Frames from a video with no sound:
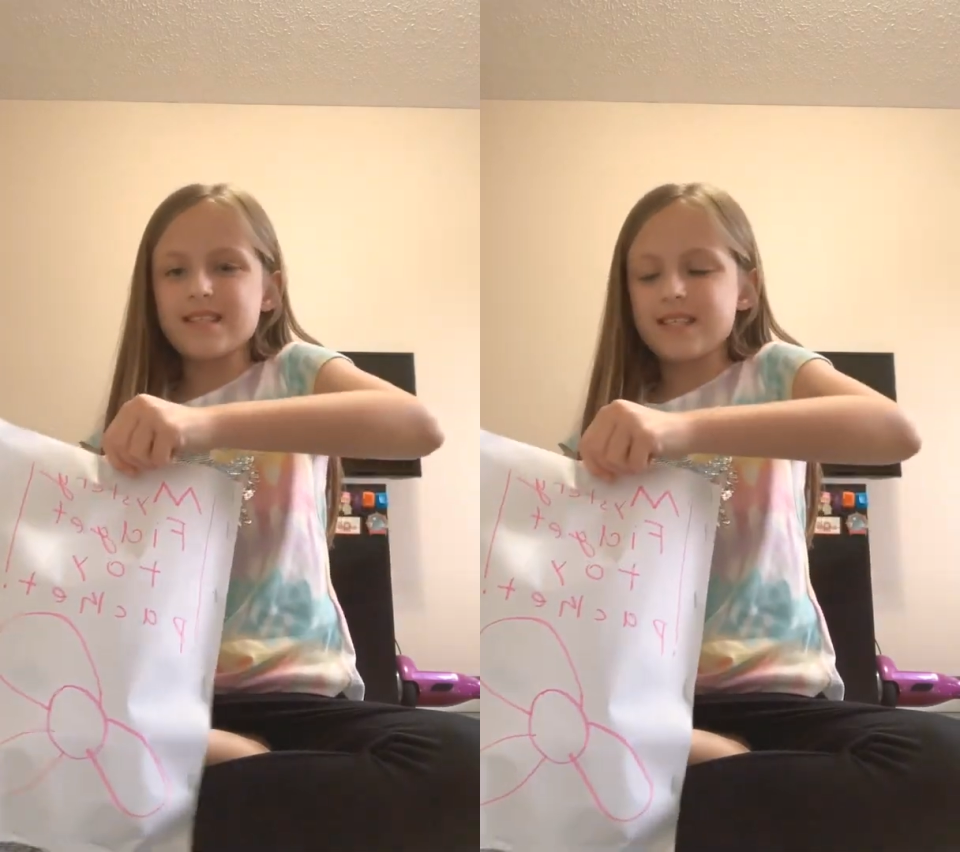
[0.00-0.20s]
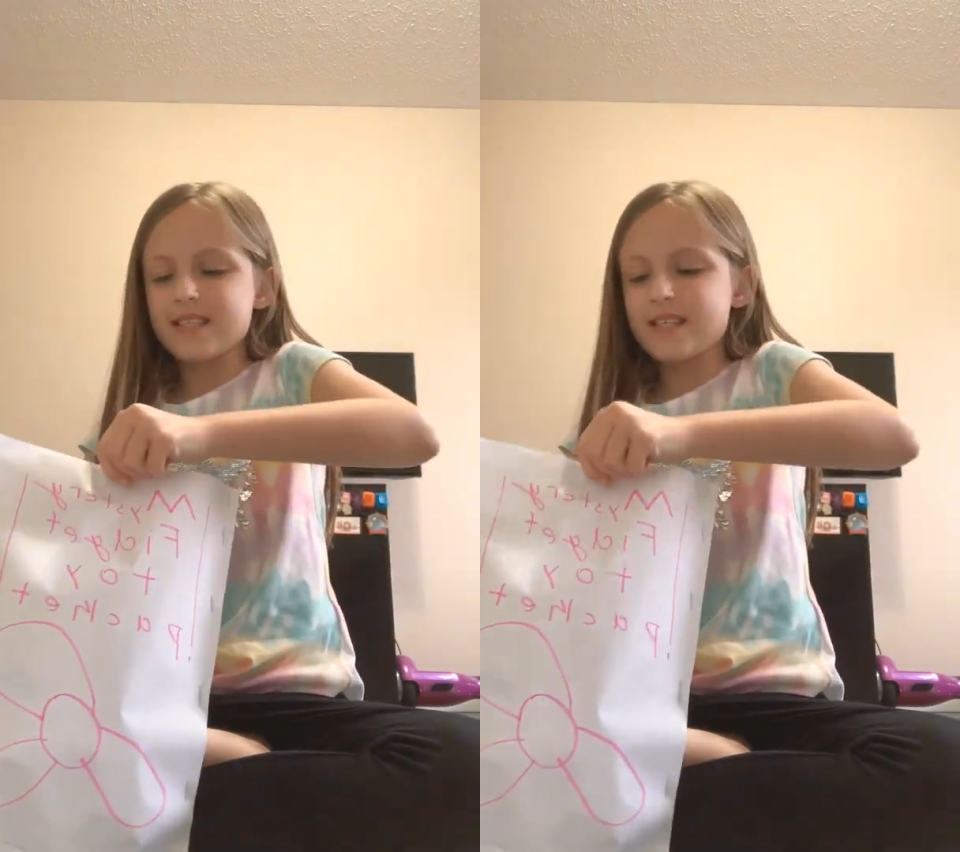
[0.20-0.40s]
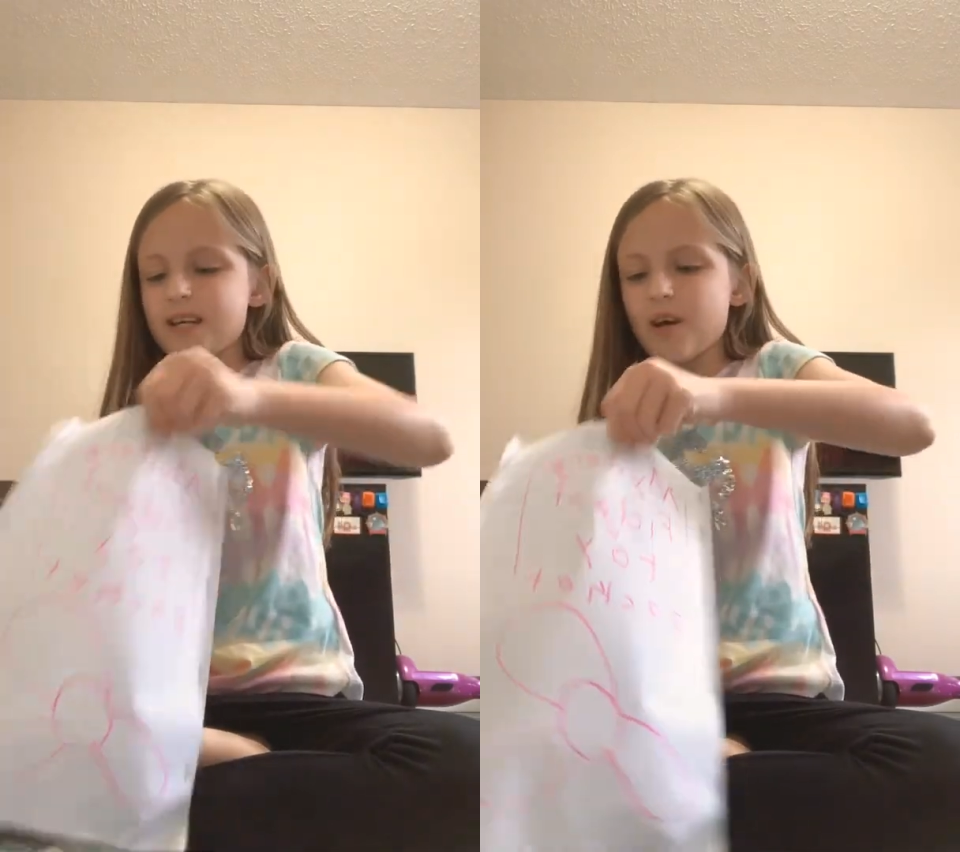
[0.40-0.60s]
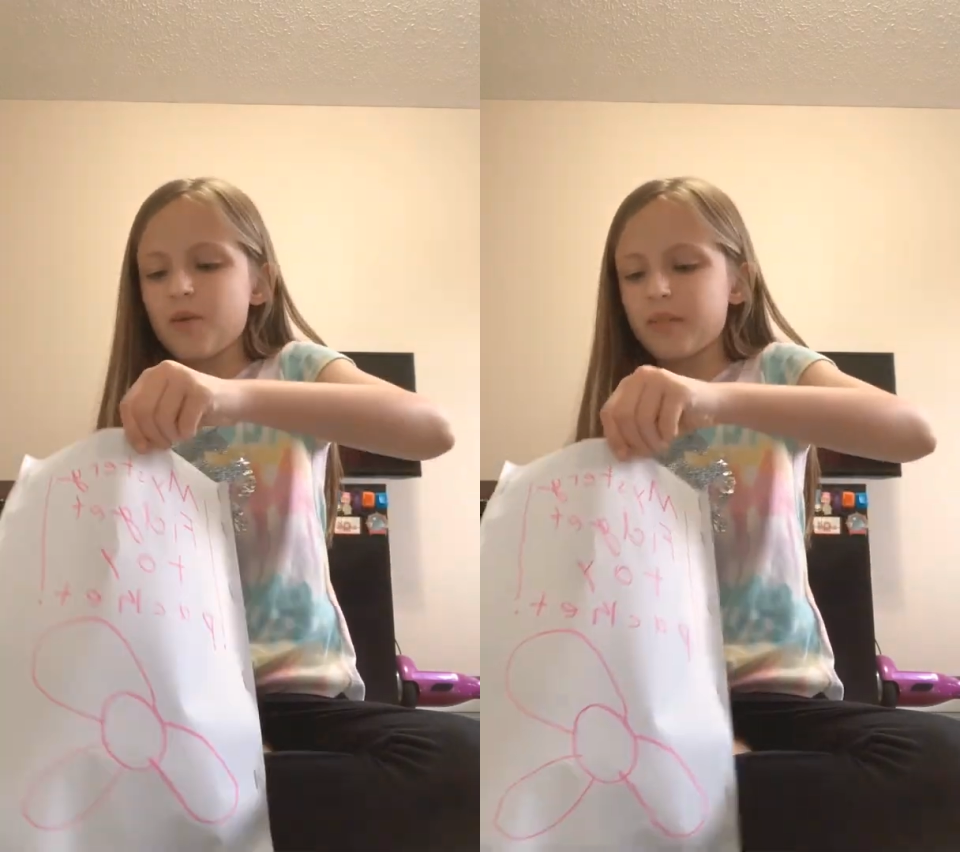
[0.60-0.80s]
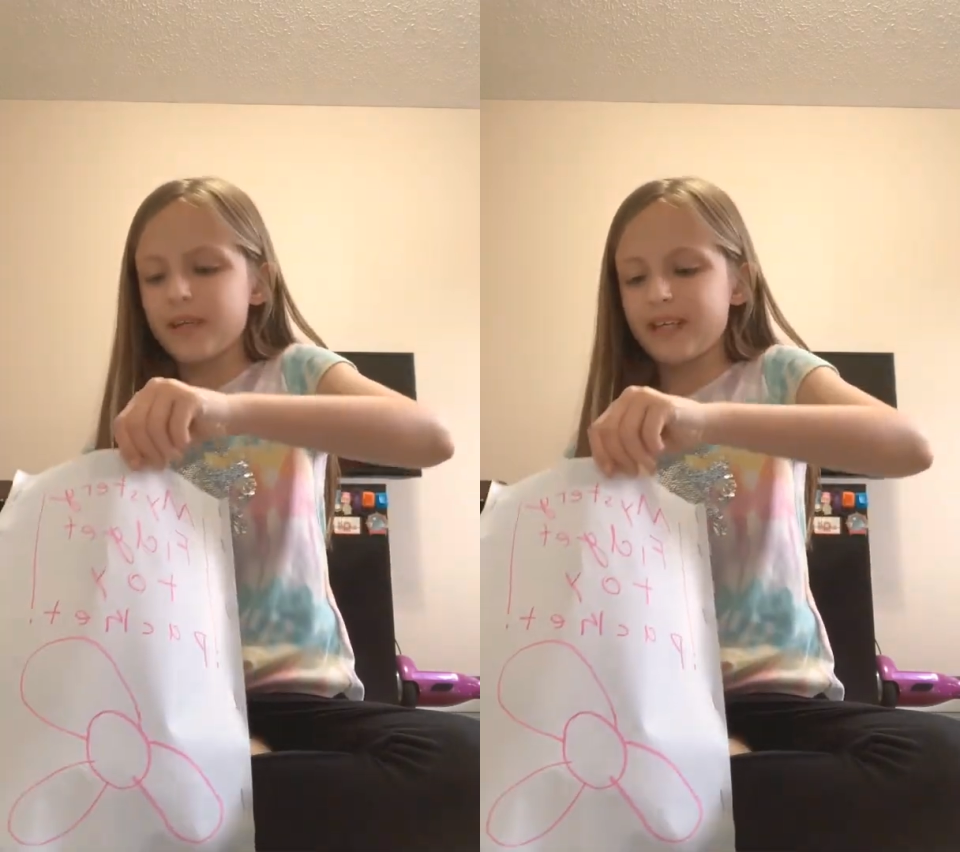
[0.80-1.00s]
into
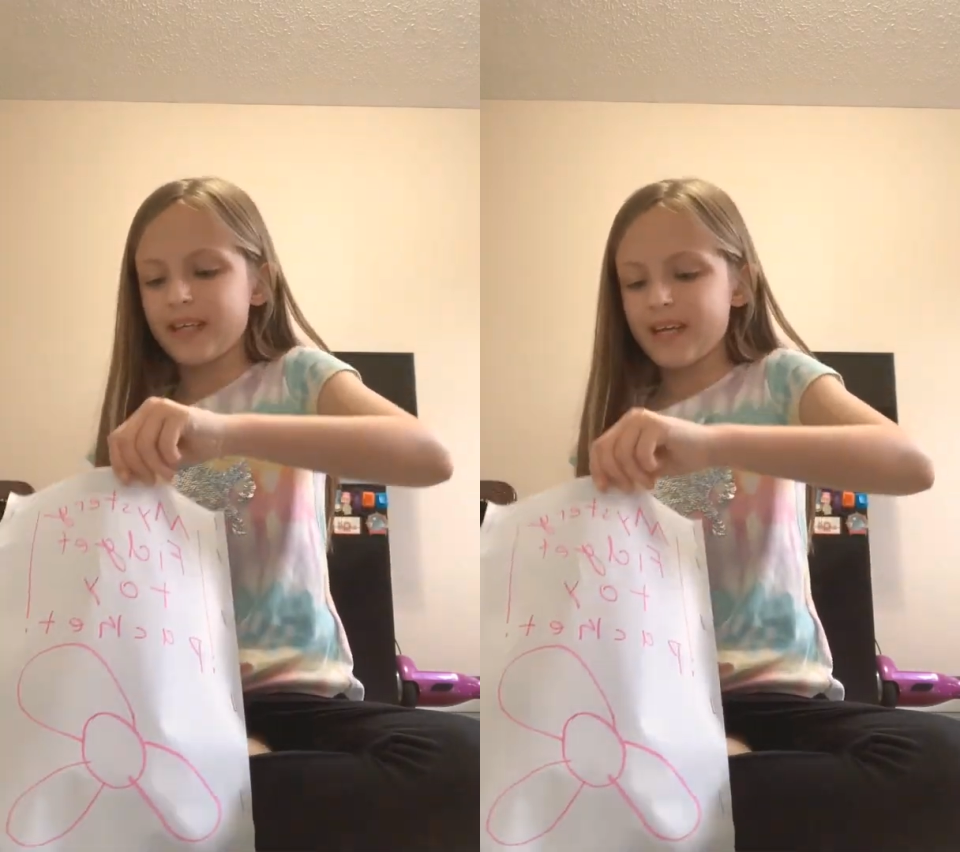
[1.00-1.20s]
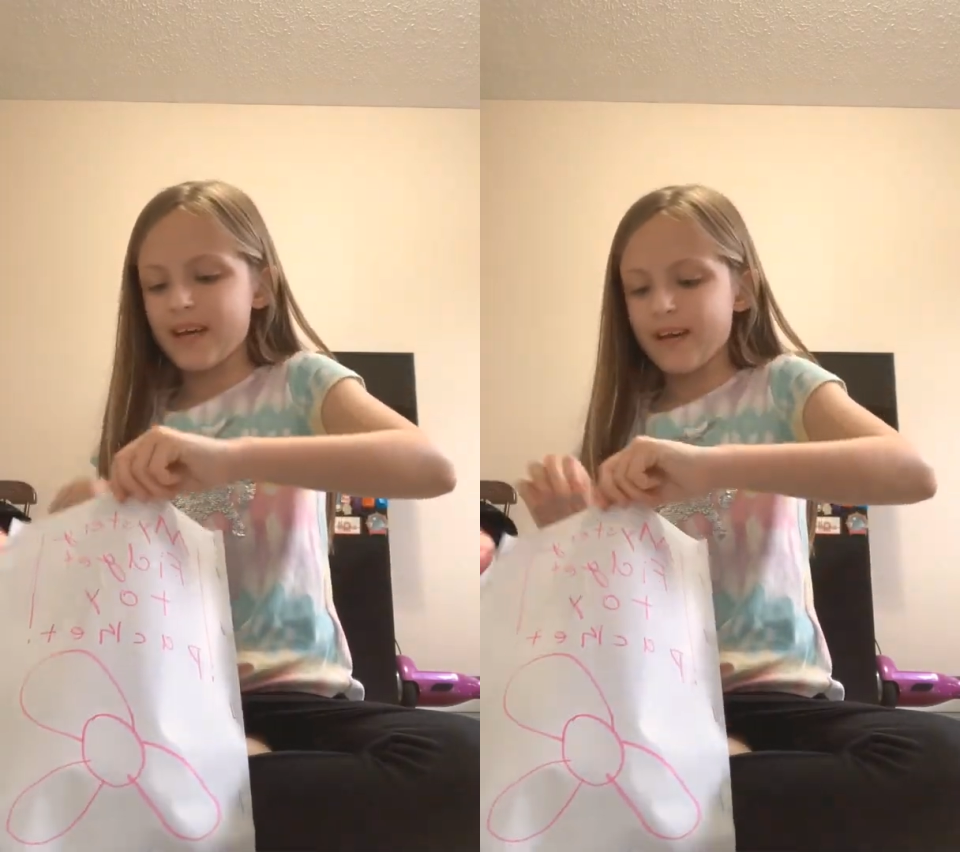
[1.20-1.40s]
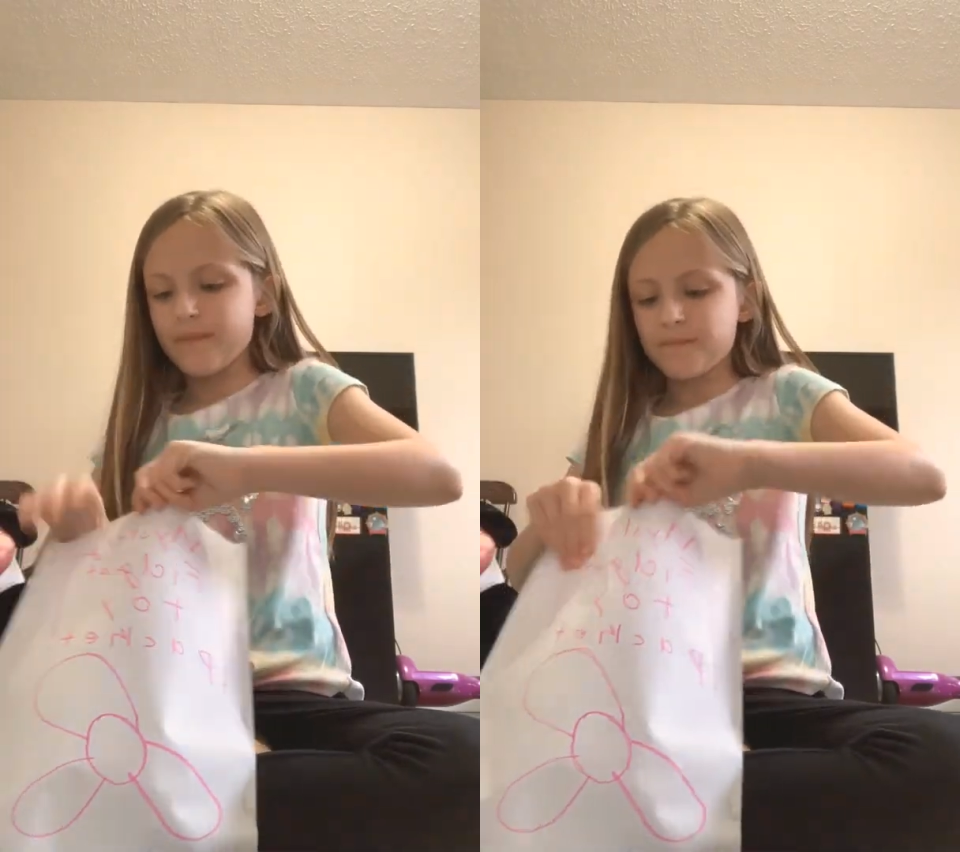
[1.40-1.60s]
opening it.